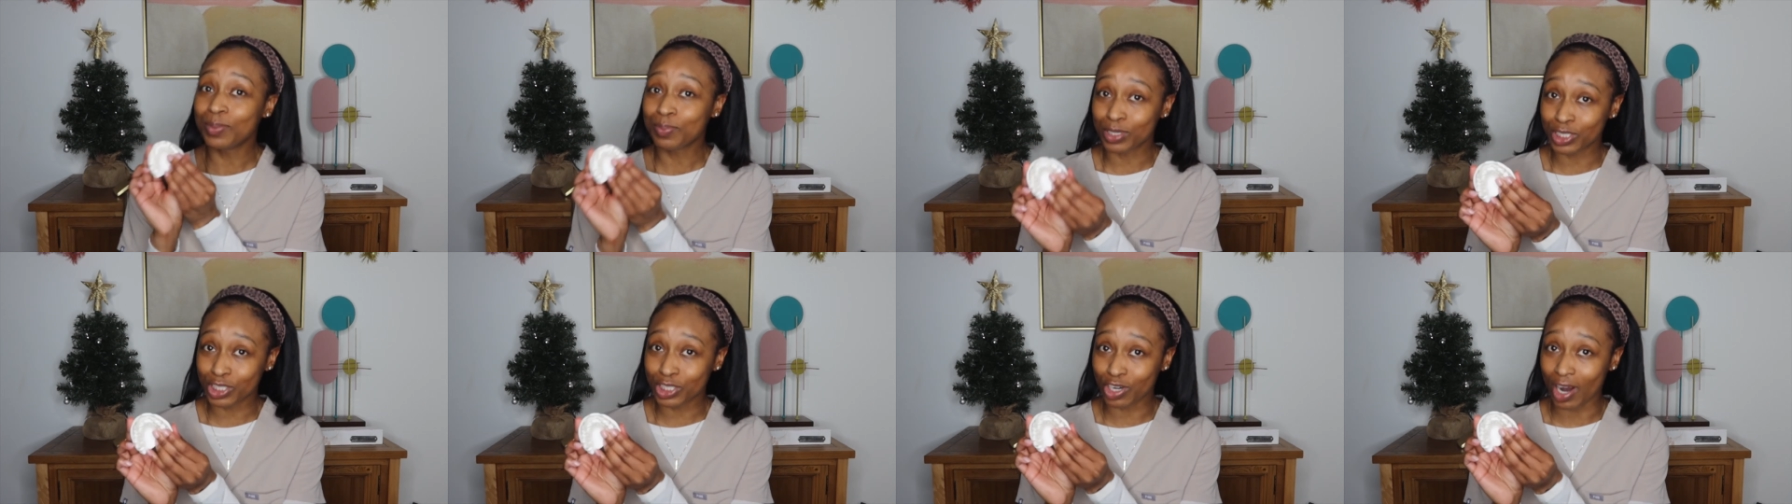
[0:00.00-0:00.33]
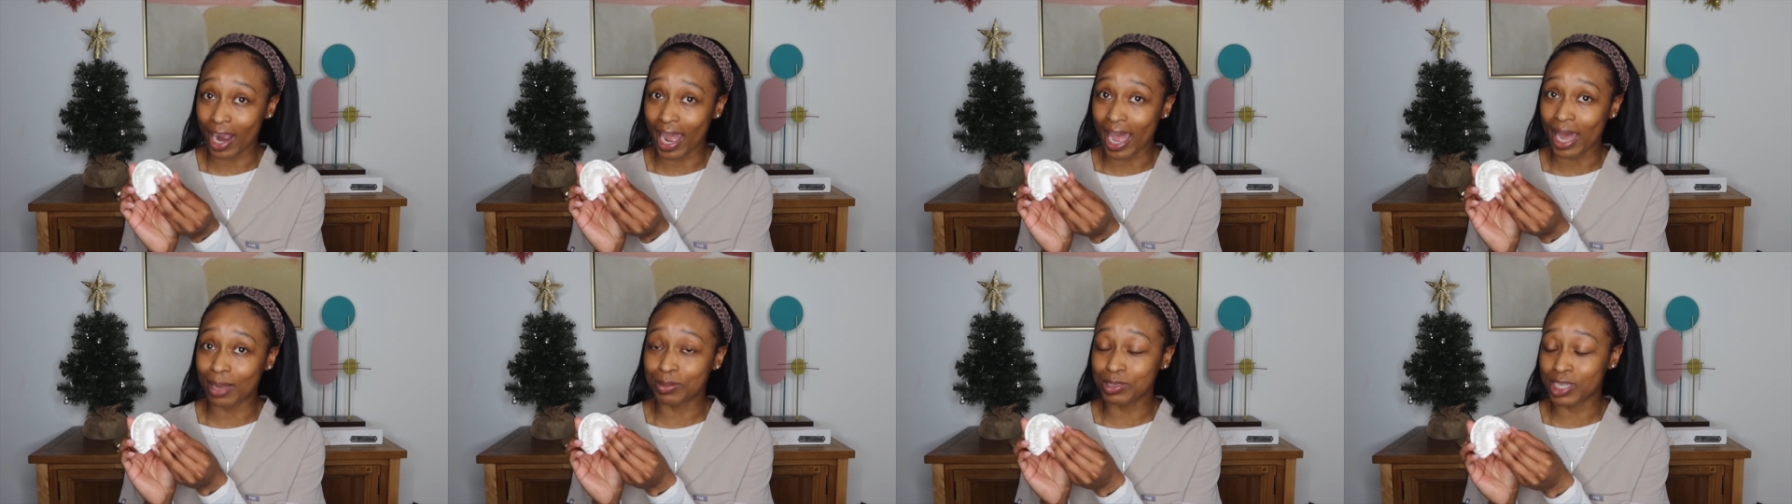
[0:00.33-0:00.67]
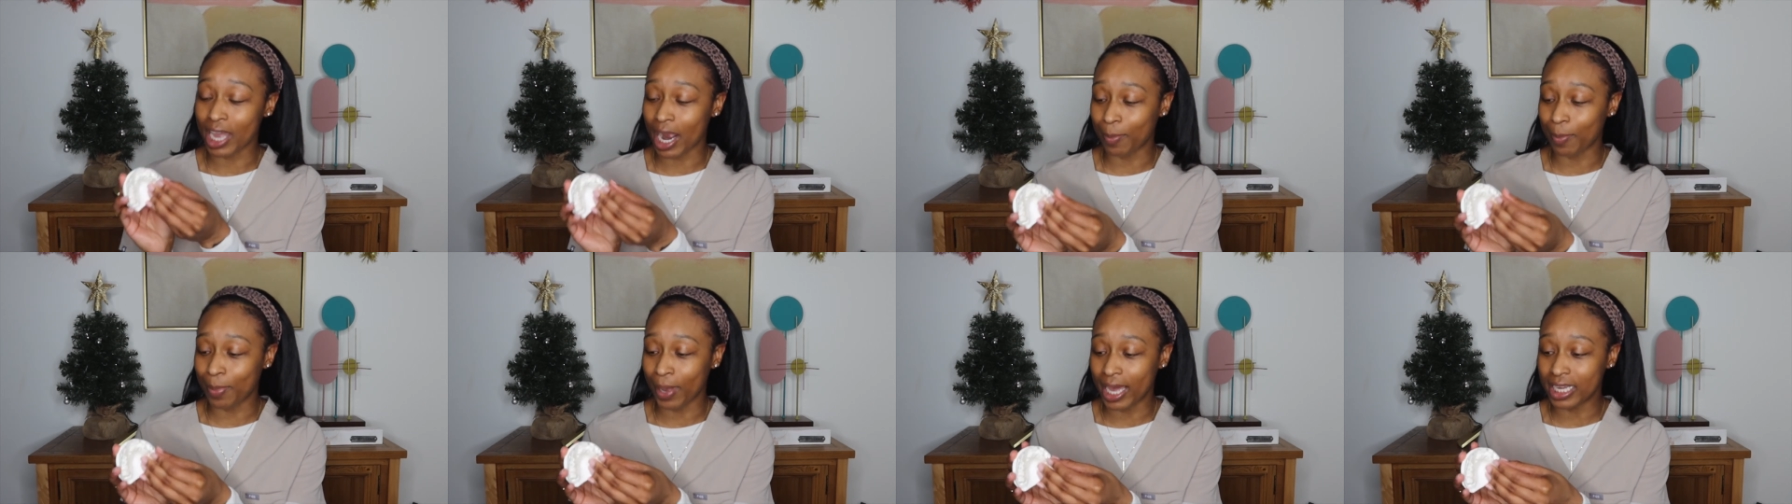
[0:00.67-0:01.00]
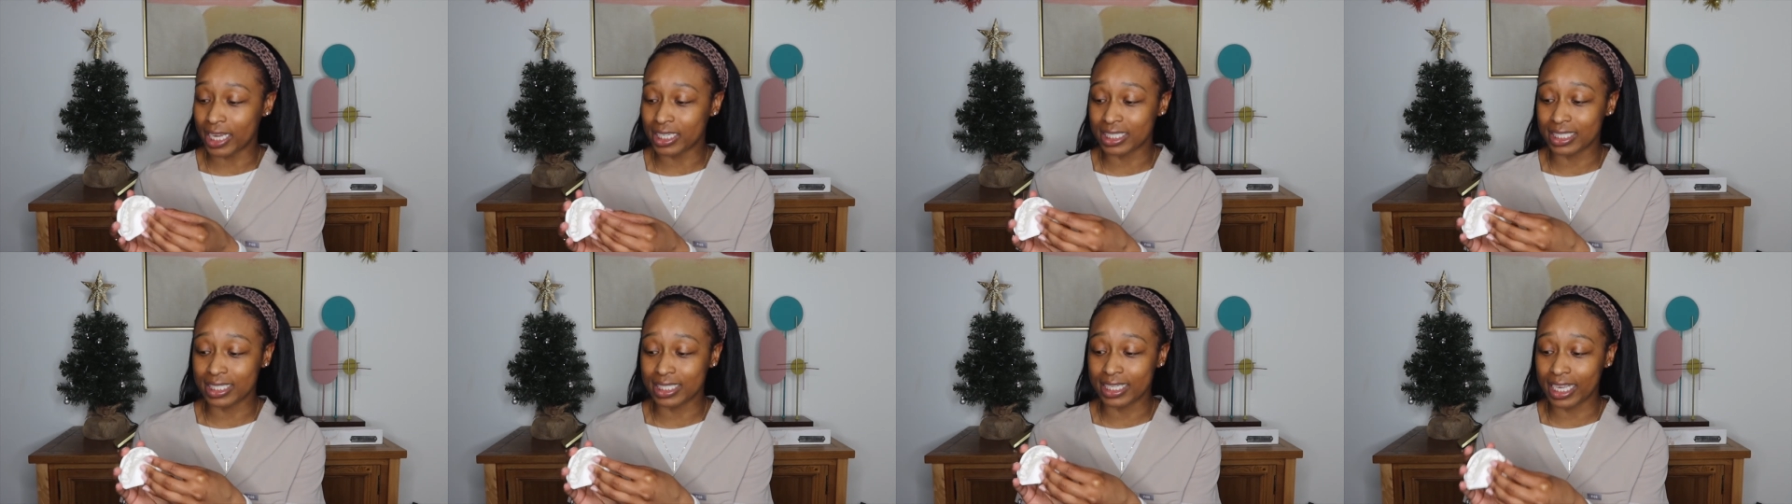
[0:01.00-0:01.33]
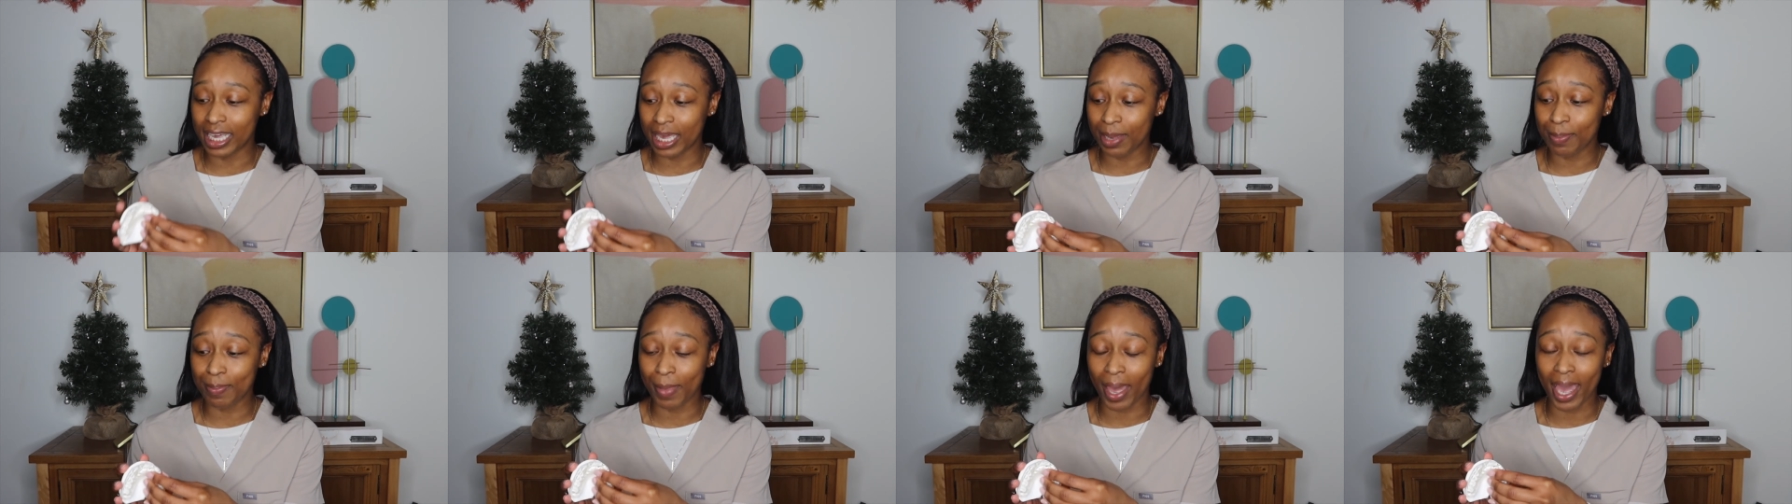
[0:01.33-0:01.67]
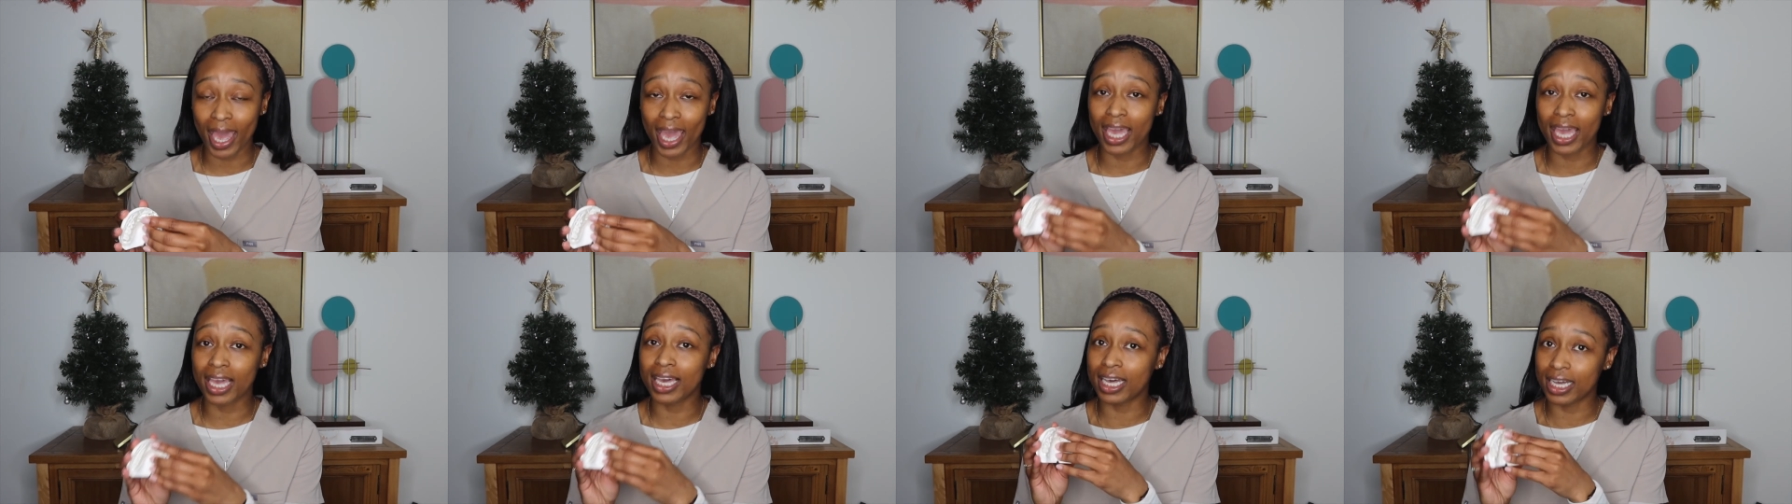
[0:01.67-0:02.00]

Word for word: prescribe to our patients, get made